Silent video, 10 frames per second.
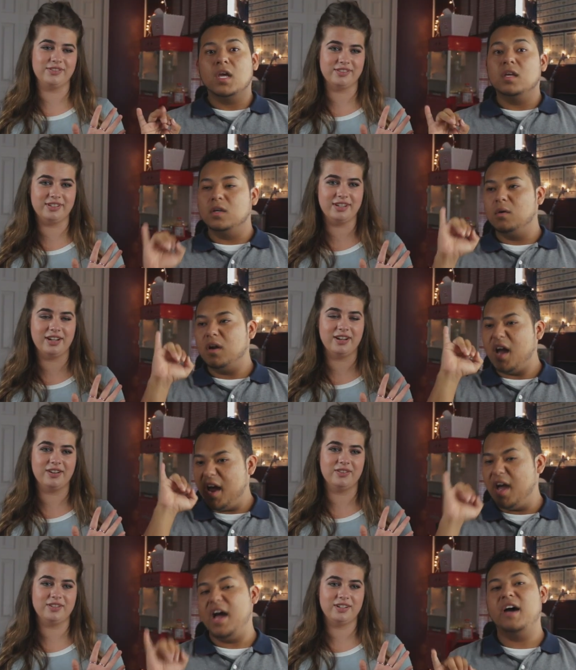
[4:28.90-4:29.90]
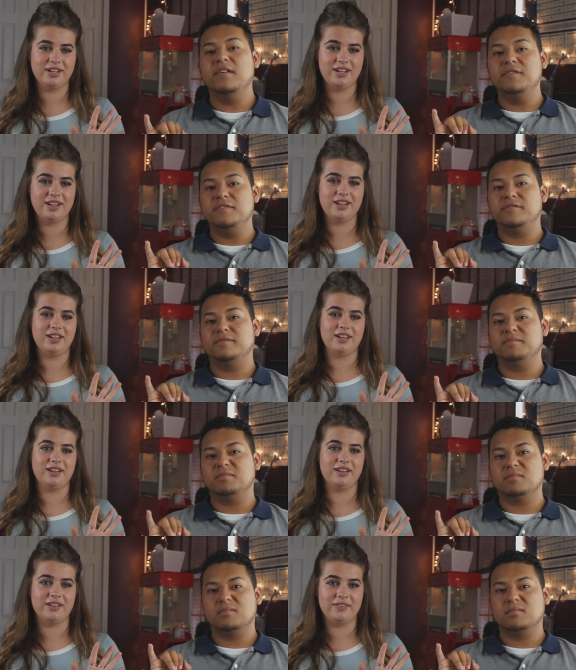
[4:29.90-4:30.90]
Speaker 1: You know what? I have,
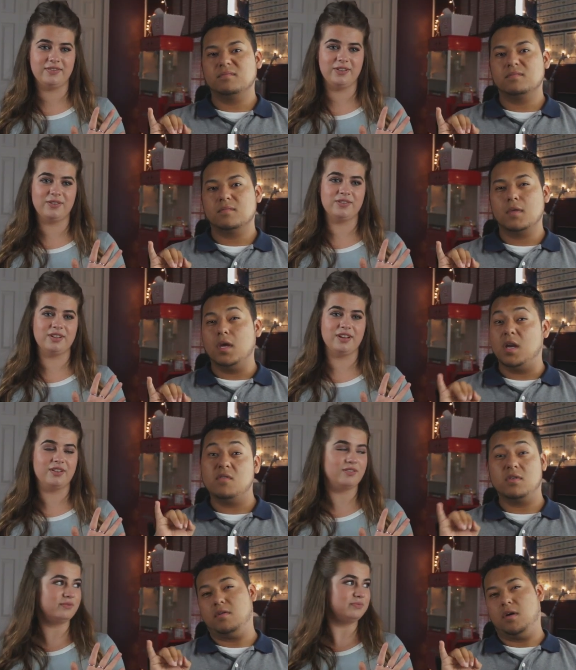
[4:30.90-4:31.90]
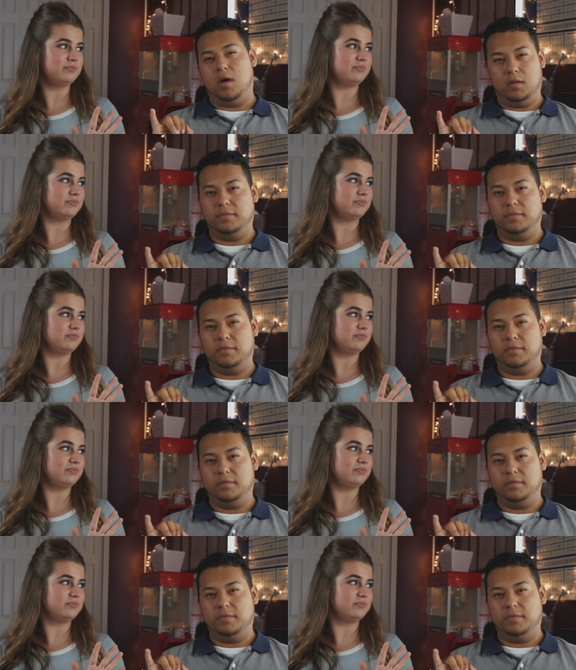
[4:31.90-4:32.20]
and I regret all of